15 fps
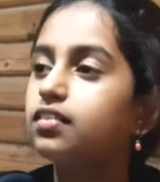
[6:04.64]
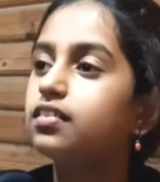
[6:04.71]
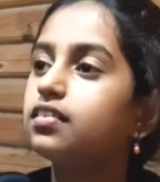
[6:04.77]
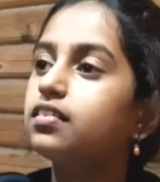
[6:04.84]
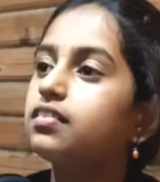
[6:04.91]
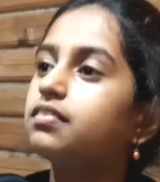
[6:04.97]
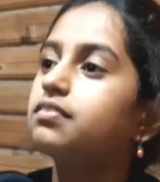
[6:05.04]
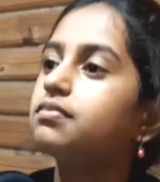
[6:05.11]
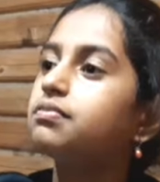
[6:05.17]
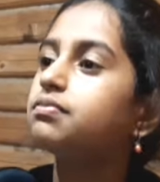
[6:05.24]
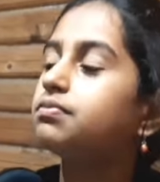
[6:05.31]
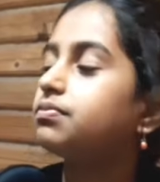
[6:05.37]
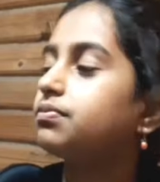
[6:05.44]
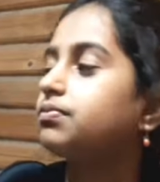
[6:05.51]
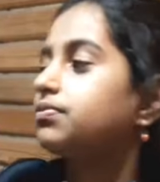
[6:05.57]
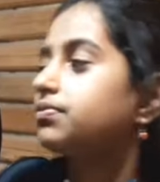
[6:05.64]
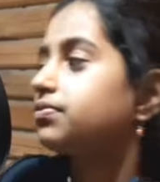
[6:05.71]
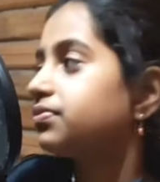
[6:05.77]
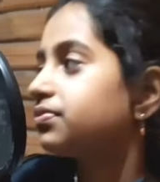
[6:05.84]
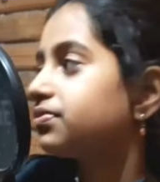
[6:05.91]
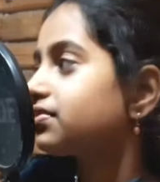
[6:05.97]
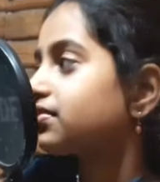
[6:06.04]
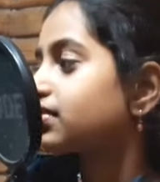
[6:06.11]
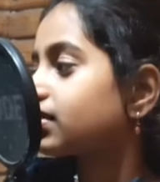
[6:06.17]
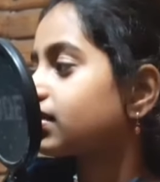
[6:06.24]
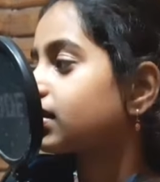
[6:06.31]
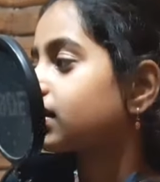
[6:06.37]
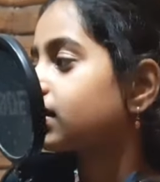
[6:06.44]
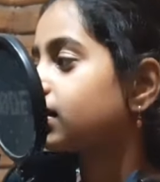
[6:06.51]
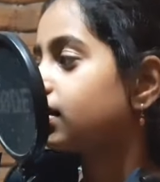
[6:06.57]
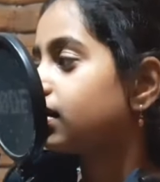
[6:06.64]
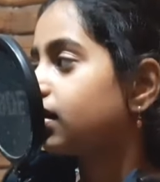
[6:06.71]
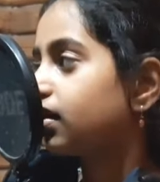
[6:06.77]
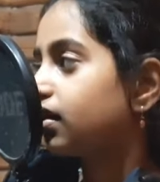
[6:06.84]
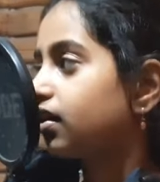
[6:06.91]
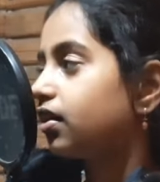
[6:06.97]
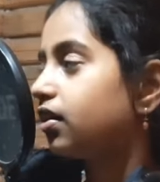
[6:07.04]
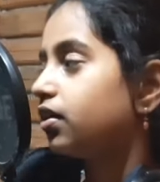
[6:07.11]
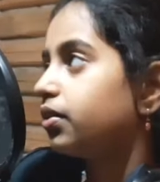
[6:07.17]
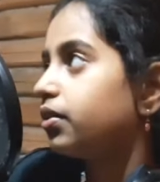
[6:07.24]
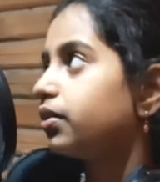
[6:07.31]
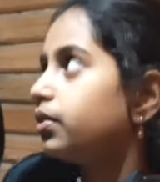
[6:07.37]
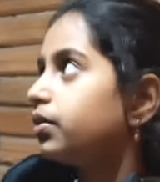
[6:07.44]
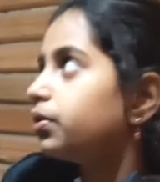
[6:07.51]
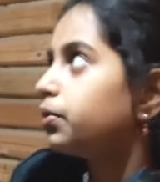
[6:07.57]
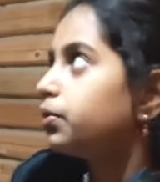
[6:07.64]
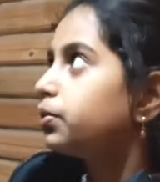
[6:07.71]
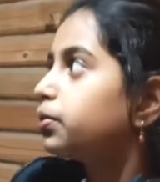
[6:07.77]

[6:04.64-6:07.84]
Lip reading: (no one is talking)